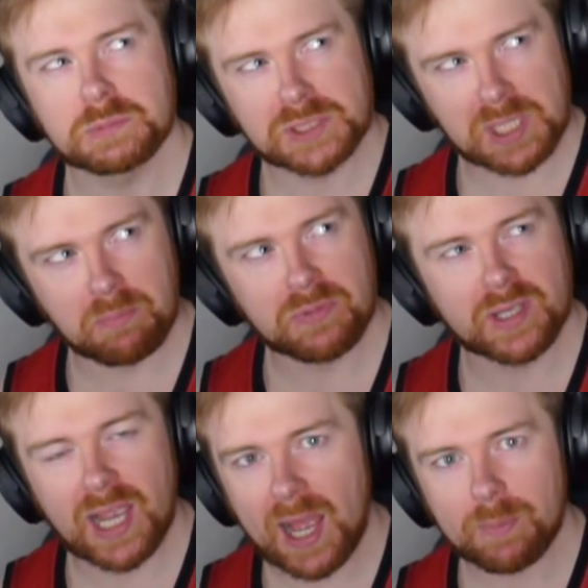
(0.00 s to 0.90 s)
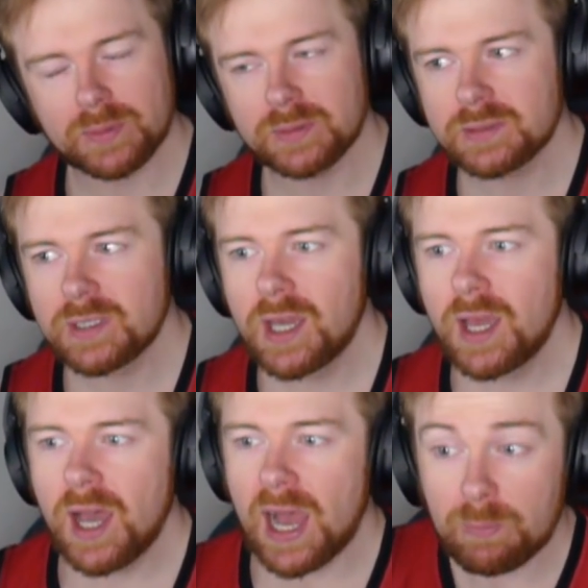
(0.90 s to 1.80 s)
something happened.
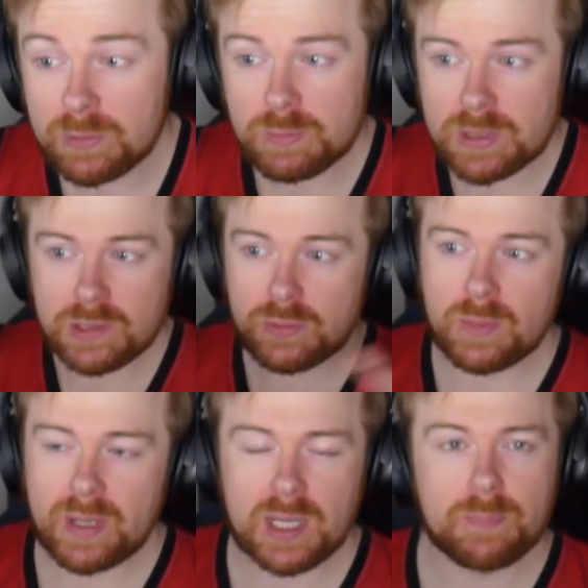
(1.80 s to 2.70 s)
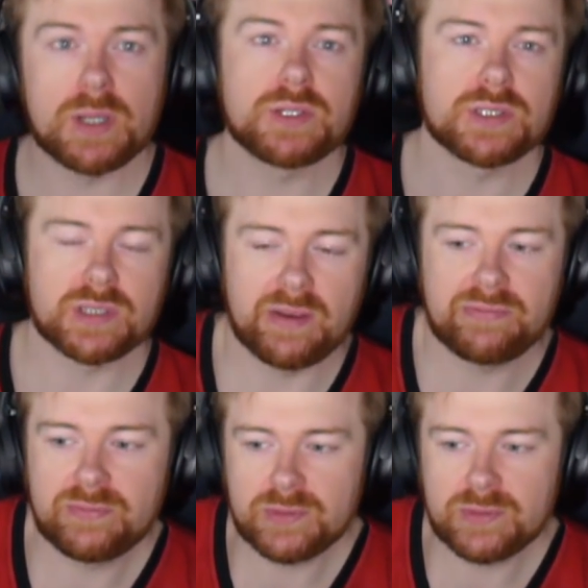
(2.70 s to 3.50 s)
And we're going to talk about like a bunch of stuff.